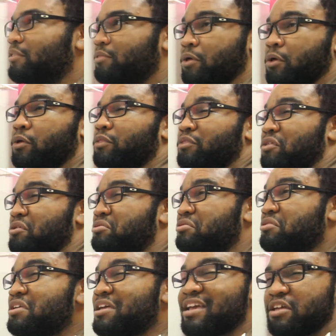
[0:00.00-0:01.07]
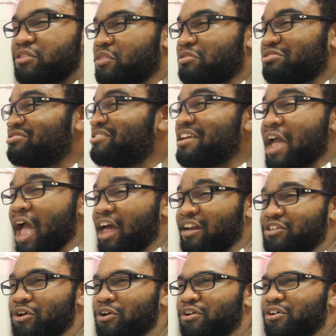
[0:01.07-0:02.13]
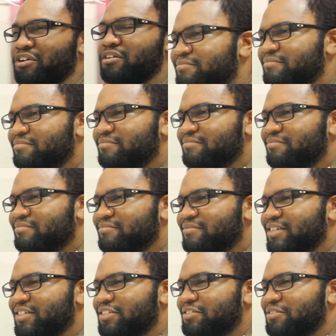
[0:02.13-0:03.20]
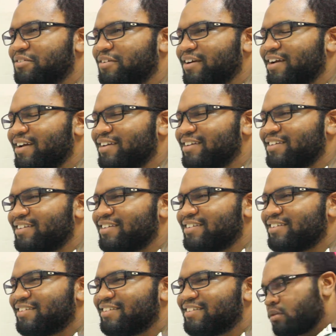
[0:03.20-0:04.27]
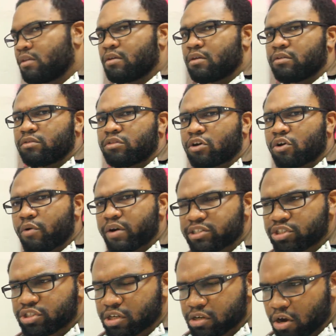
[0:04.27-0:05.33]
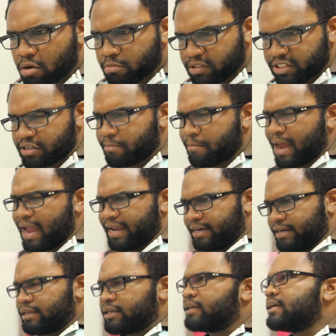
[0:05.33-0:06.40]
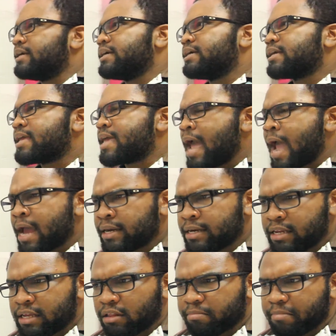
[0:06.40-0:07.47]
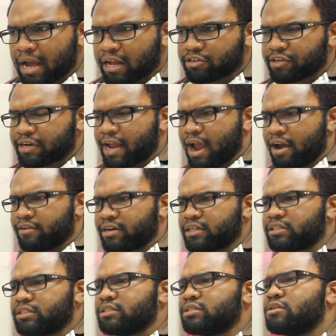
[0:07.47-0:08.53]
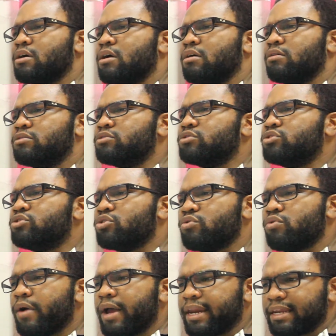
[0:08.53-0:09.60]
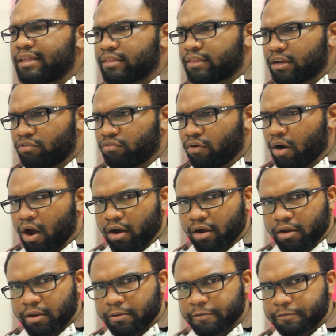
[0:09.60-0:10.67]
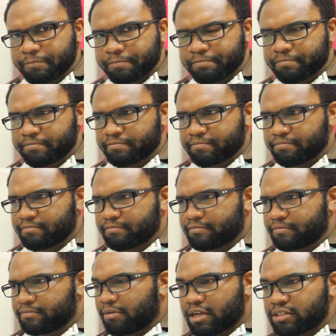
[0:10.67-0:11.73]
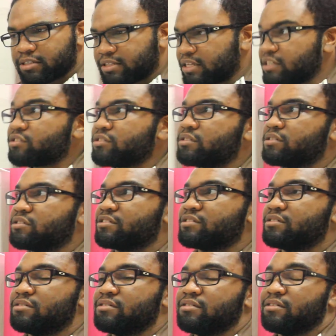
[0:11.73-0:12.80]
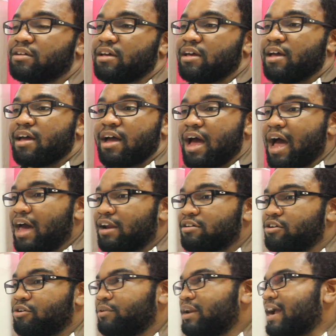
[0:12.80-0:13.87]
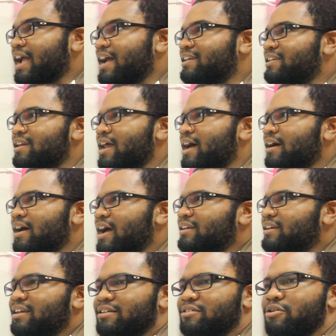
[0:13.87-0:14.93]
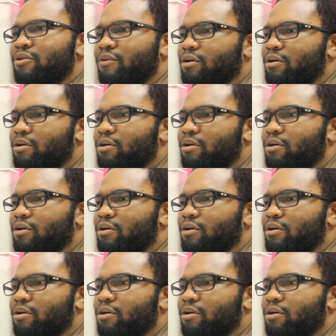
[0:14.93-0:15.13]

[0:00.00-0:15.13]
The theater. It's great. The question comes to mind: can Neil Patrick Harris do anything wrong? Because this, I don't know. Like I didn't know